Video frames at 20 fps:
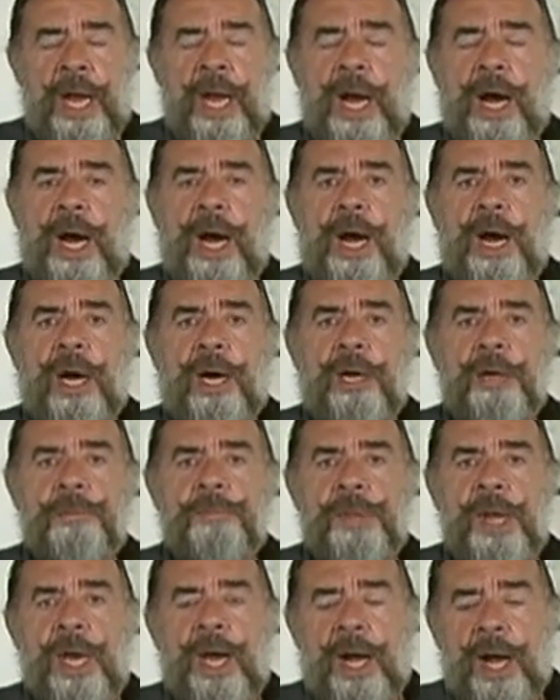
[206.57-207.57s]

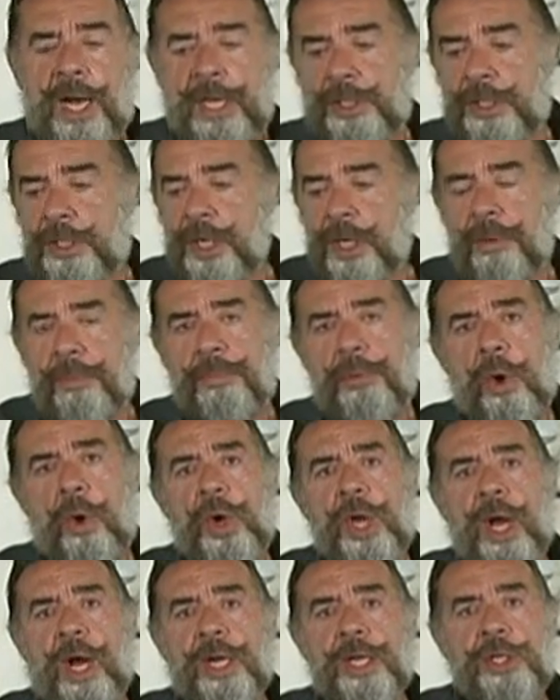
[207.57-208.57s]
I see the buoy
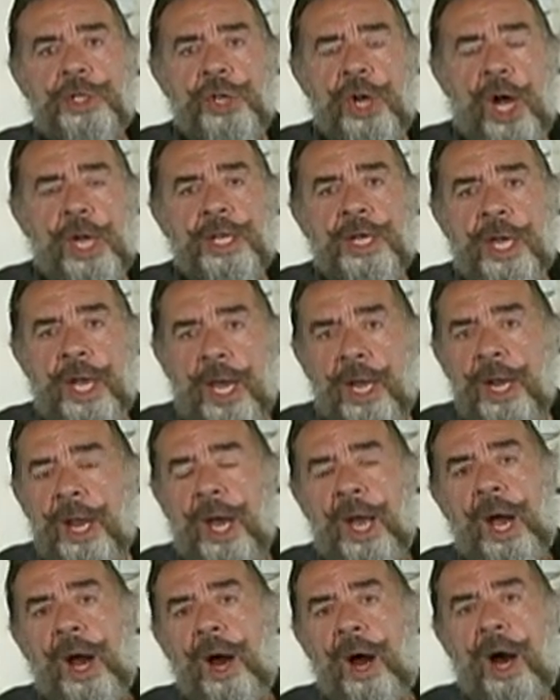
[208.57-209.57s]
on a chart kit
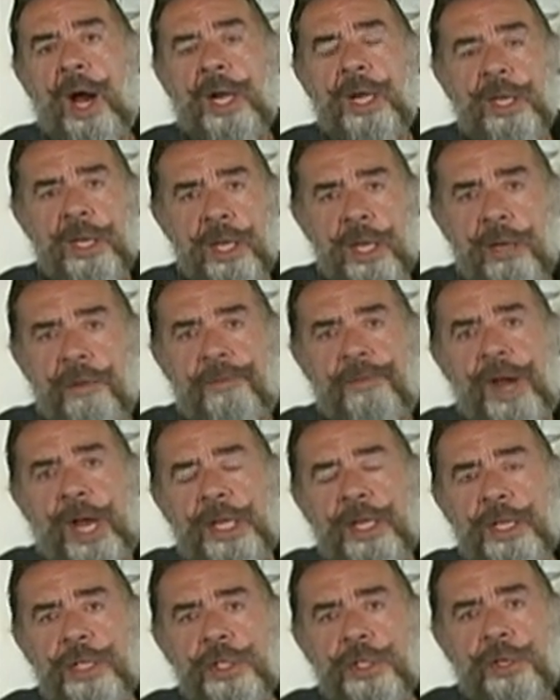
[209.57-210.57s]
on a little
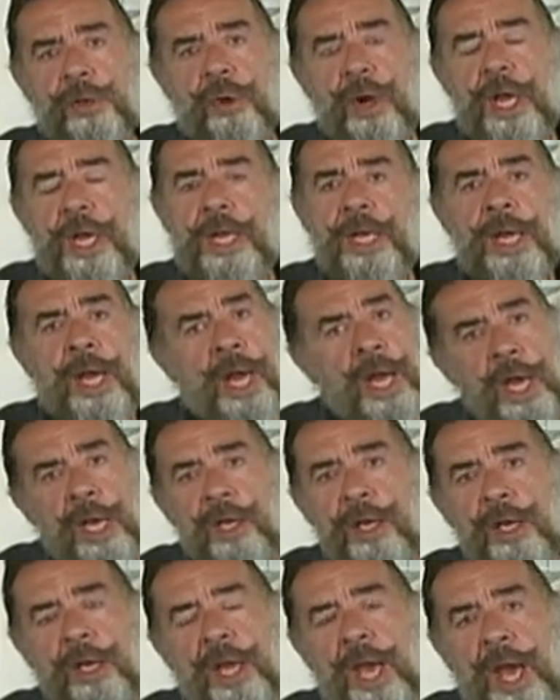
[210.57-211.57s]
vector screen.
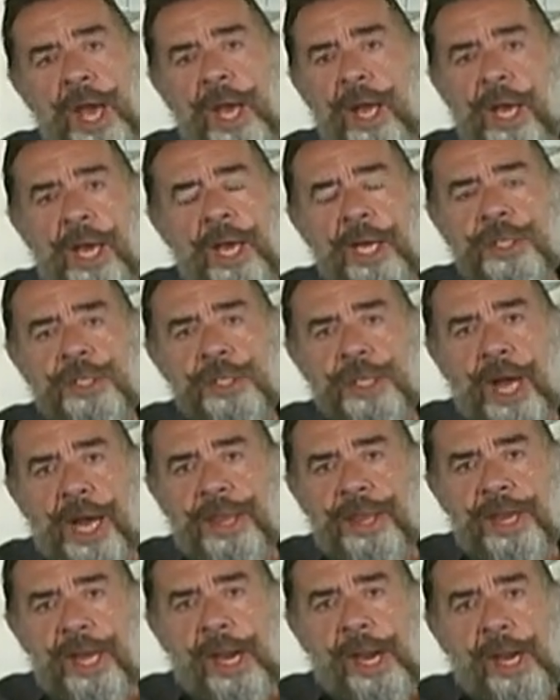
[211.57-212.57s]
It's not
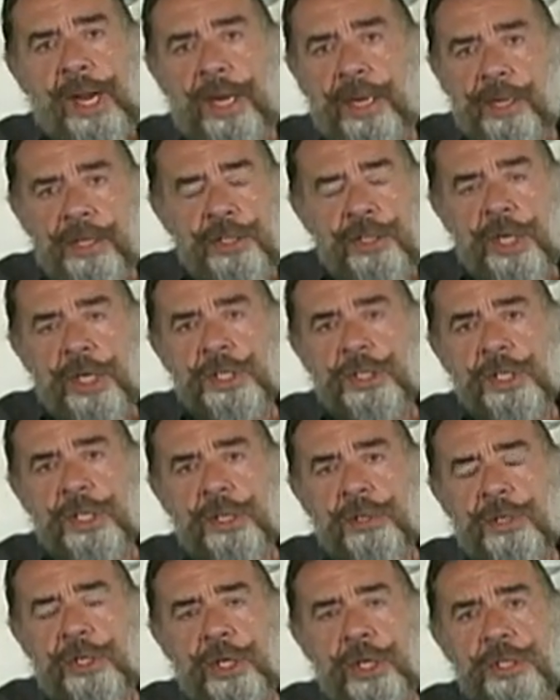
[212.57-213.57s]
there, just
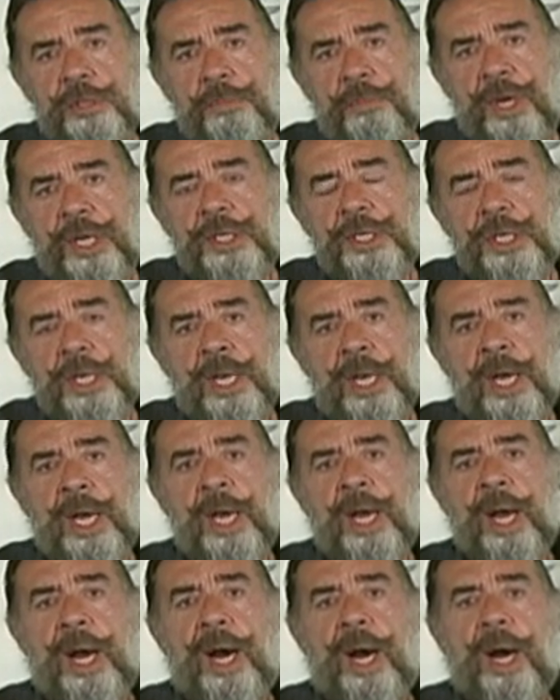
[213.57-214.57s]
missing.
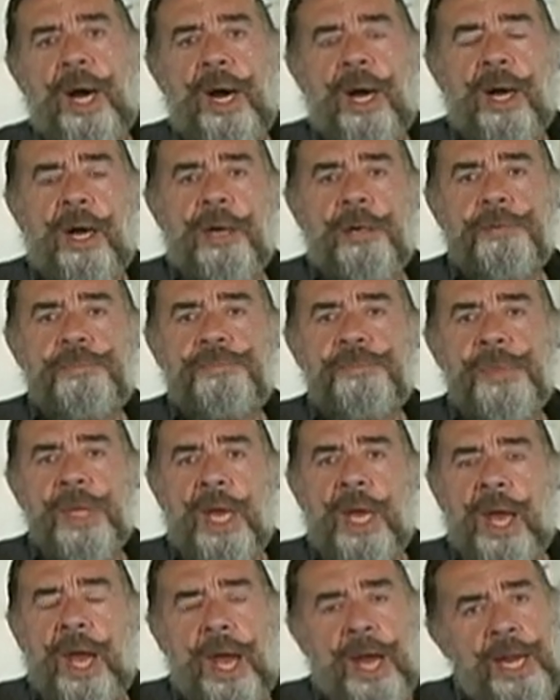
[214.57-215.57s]
And
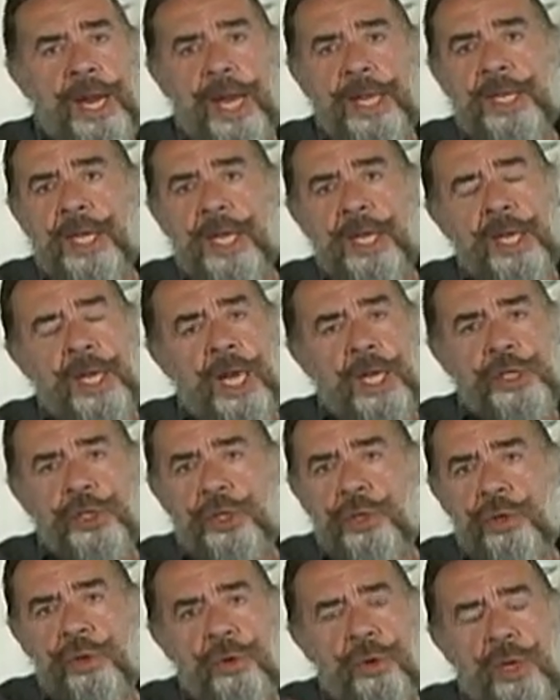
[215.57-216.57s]
that can get
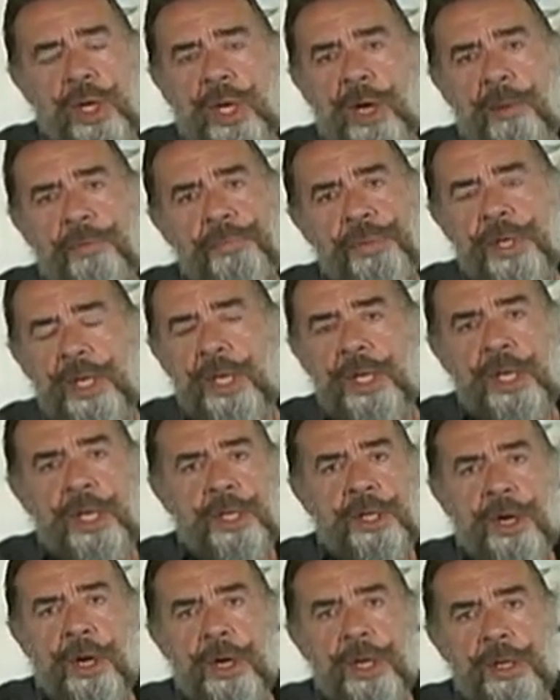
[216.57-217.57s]
you completely
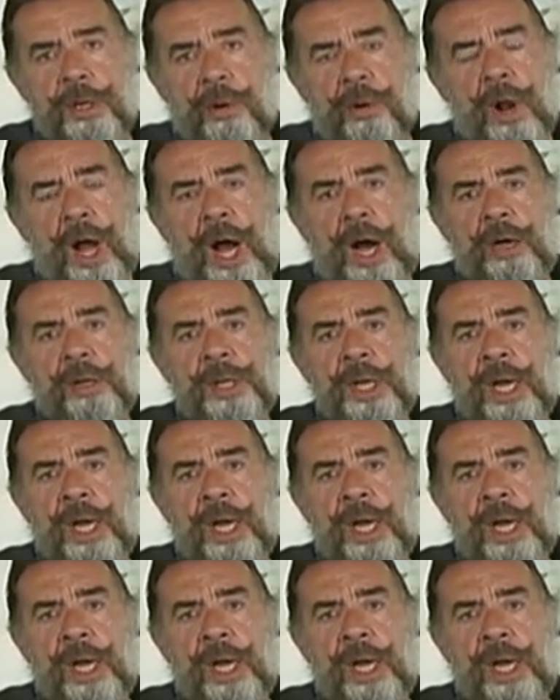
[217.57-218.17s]
turned around.